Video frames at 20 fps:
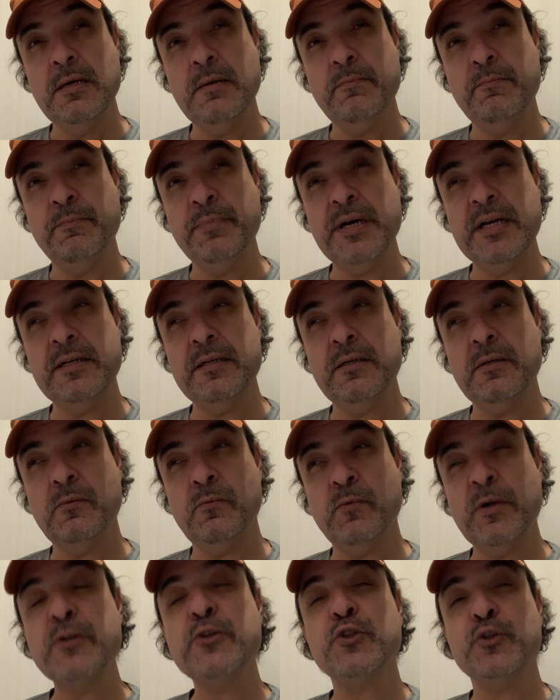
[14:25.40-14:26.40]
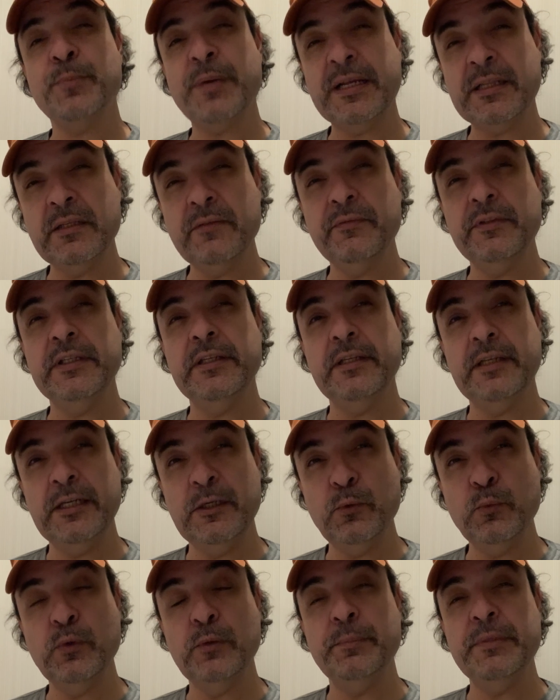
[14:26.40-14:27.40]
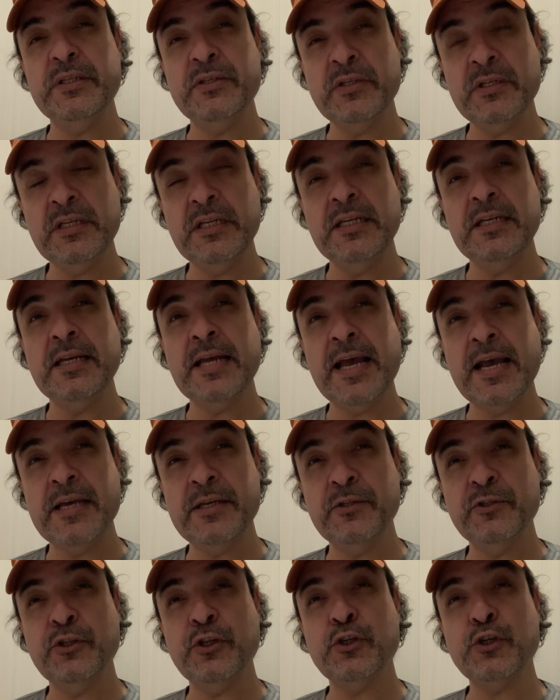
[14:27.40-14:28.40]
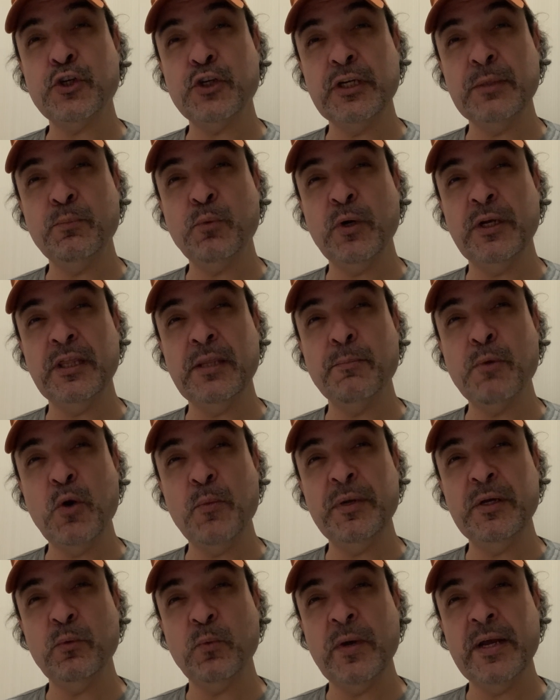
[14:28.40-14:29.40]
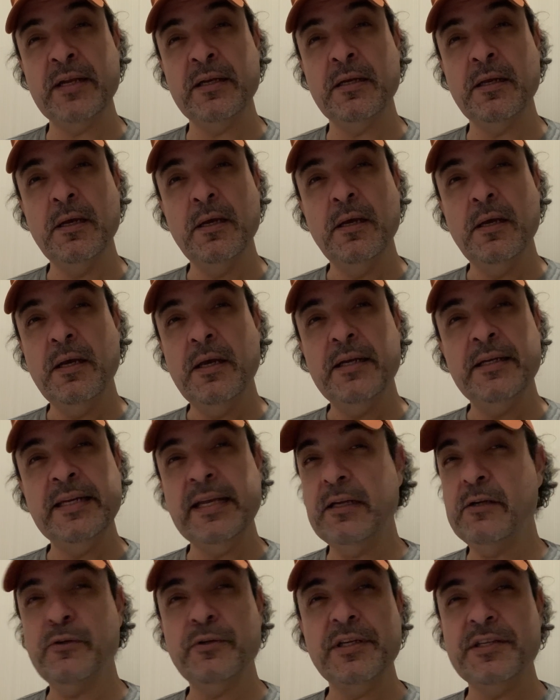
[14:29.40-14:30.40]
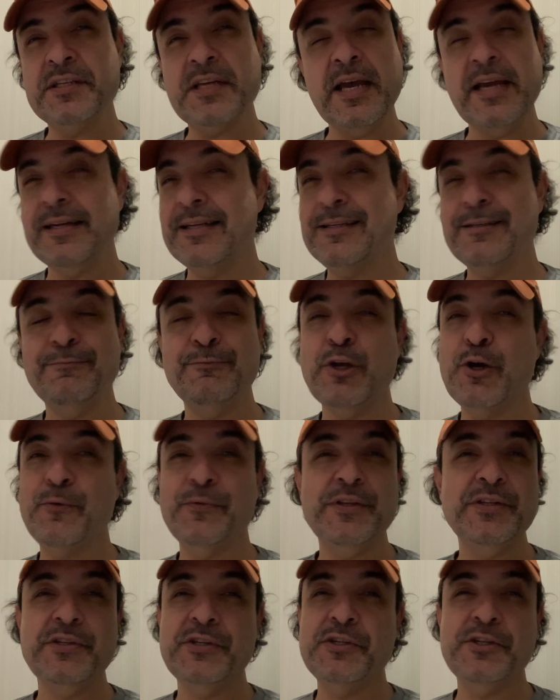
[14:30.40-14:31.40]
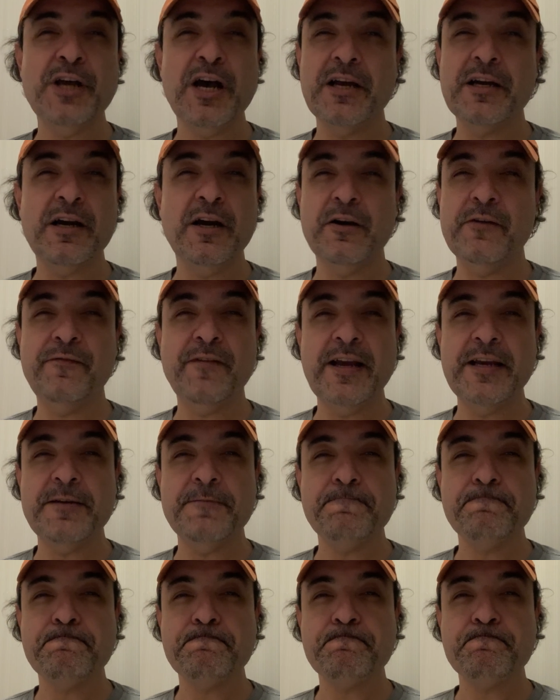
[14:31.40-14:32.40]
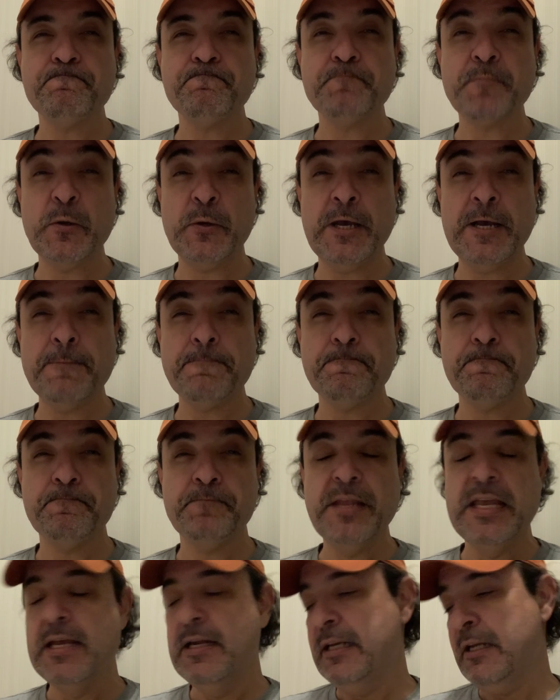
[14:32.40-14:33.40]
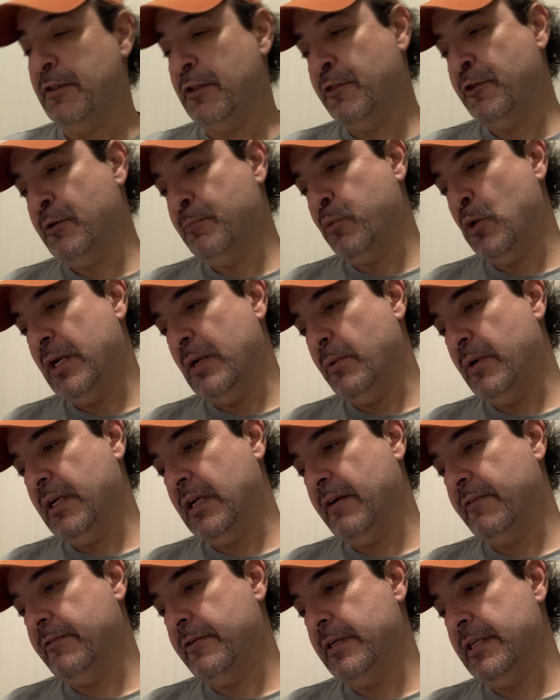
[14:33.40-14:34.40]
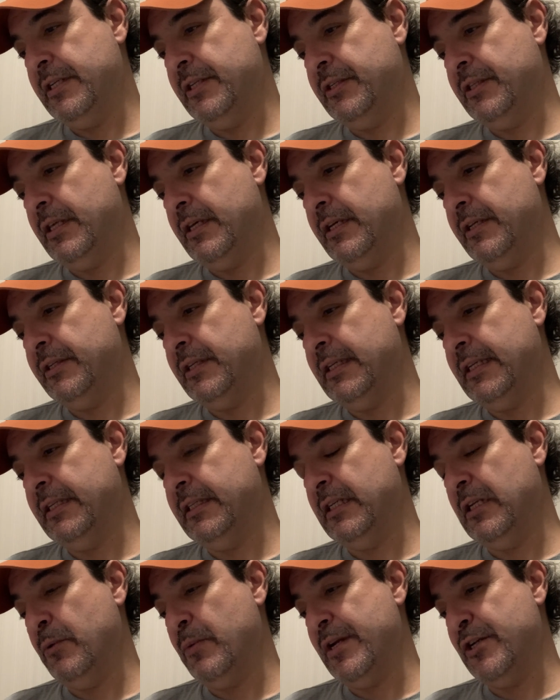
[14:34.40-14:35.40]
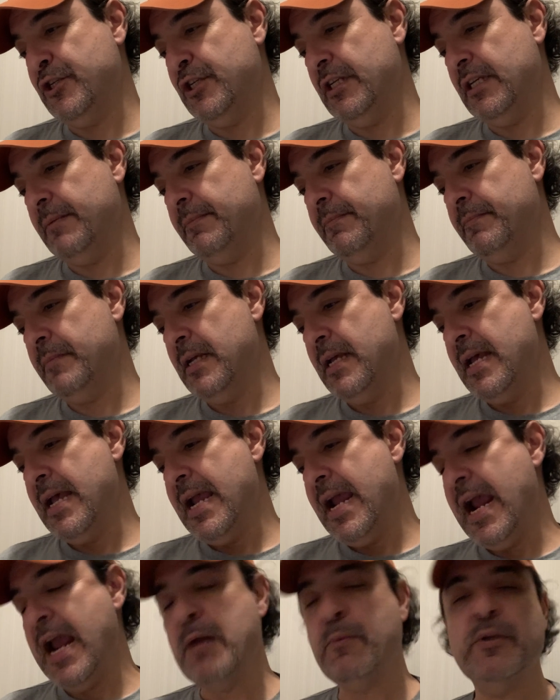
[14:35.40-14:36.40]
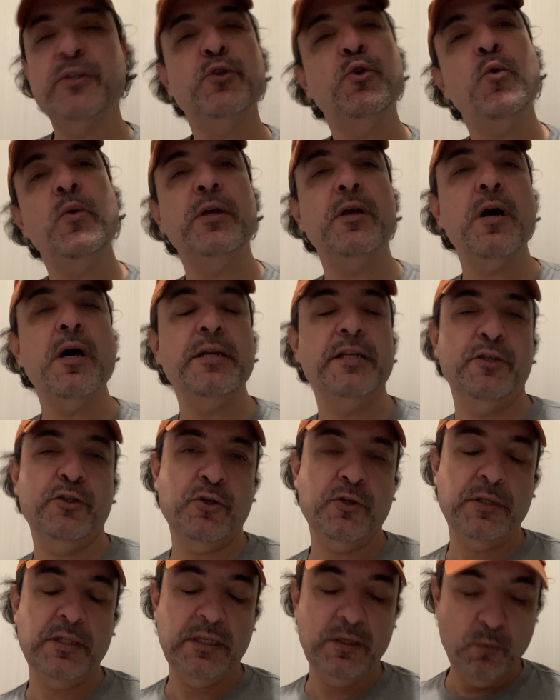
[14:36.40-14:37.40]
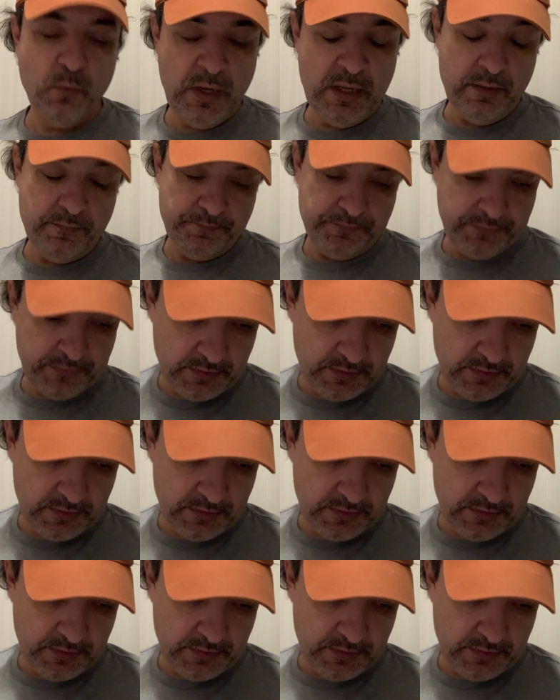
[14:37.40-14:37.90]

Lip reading: But retrospectively, it will be seen as the turning point, the moment when NATO decided, no, this is not our fight. Okay? Now, the third point I want to cover is the Zelensky regime and what's going on internally. Well,